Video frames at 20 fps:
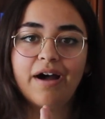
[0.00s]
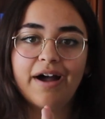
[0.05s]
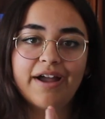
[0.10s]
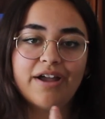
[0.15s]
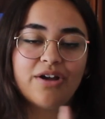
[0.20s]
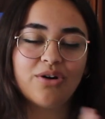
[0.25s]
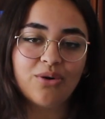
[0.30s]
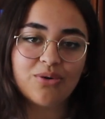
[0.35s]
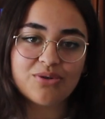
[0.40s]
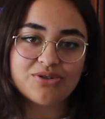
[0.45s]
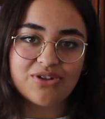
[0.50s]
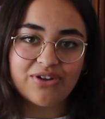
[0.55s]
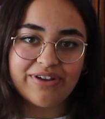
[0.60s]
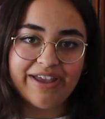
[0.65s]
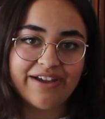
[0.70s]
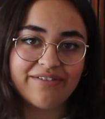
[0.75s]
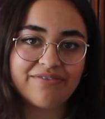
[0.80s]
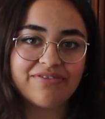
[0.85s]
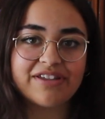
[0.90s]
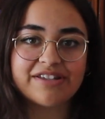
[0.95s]
I also
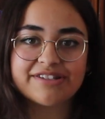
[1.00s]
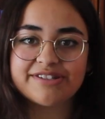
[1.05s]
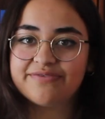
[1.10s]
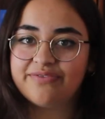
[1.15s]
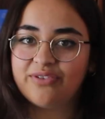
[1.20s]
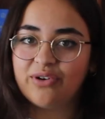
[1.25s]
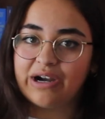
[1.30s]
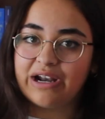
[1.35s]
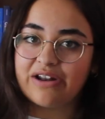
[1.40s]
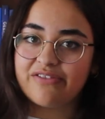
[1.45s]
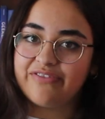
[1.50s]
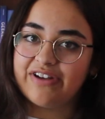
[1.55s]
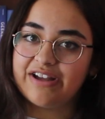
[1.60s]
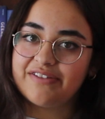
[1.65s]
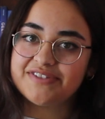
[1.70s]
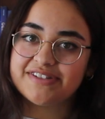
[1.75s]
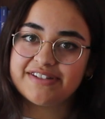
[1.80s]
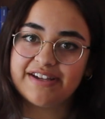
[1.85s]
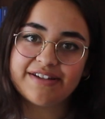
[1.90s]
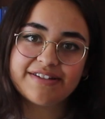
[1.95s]
gave this 4 out of
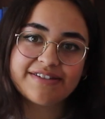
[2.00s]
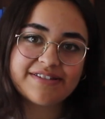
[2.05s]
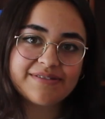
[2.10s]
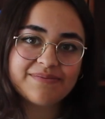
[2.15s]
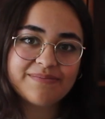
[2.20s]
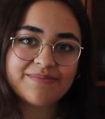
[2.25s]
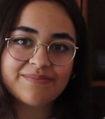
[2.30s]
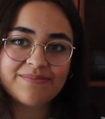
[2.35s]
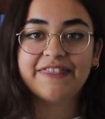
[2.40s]
5 stars.